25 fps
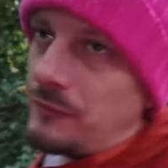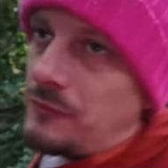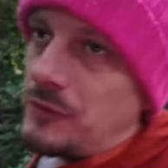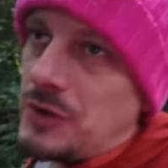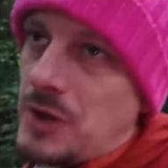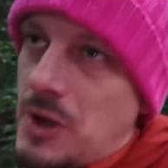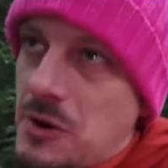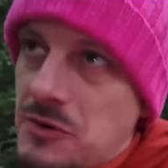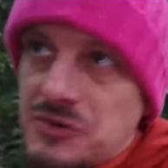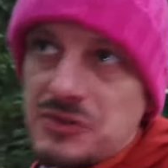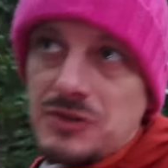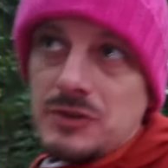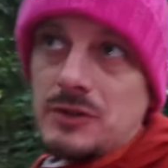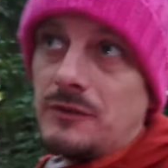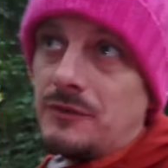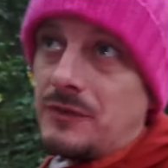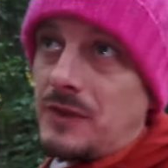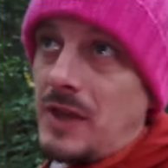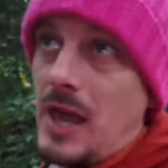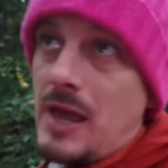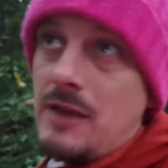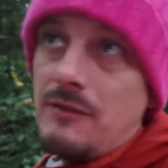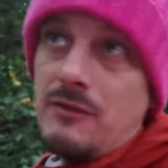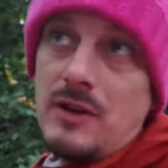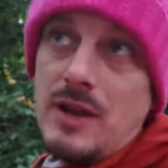the notion of
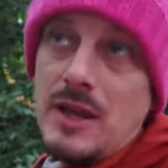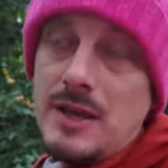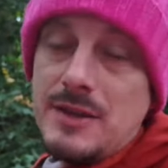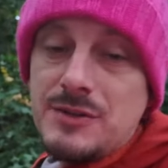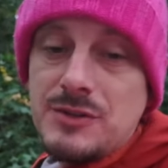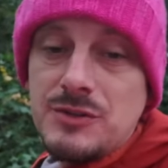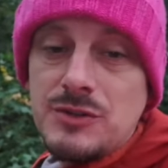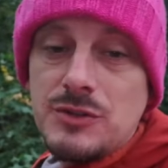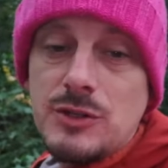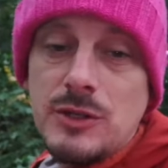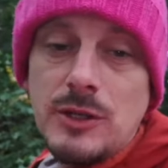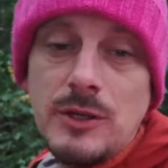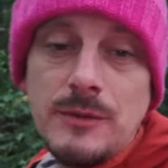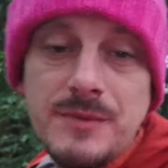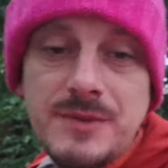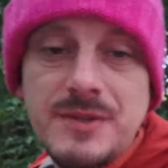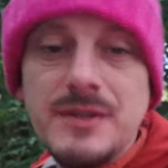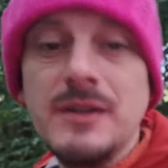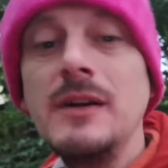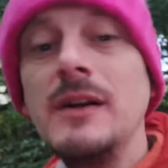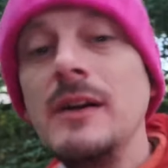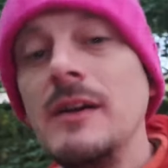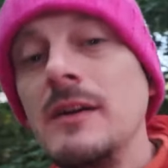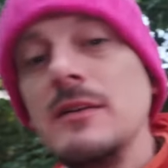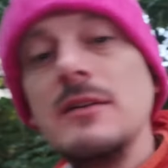gay relationships
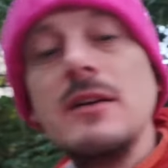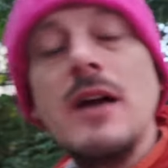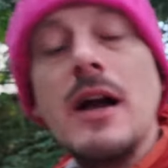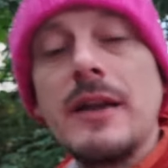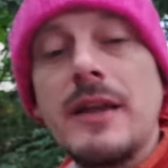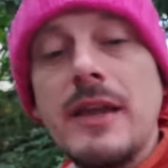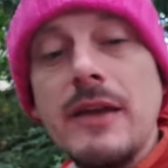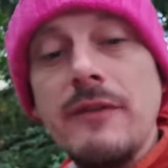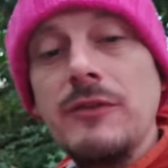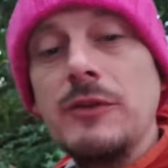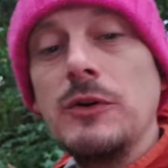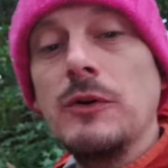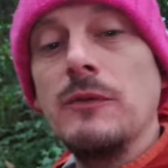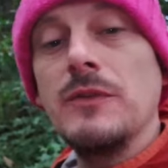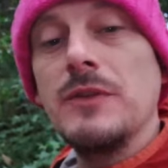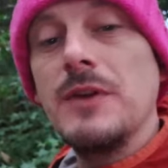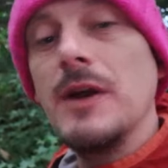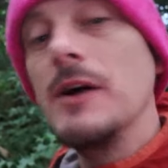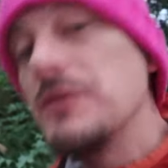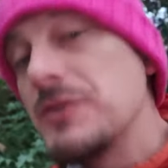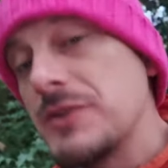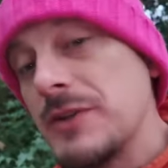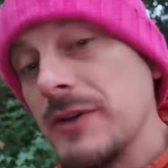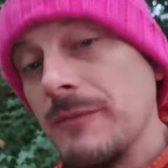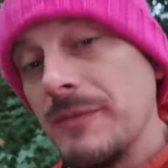and giving up the
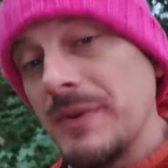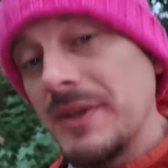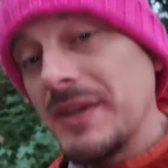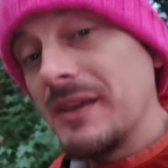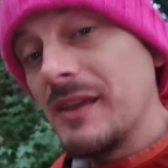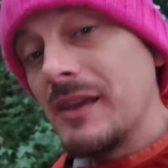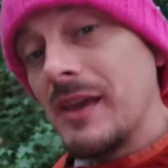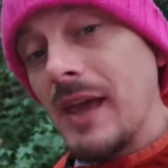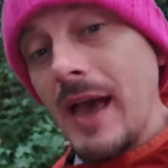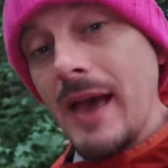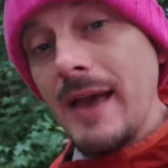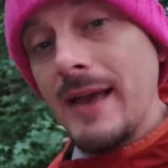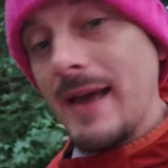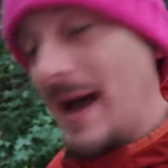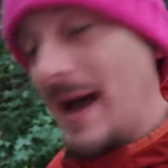notion of being gay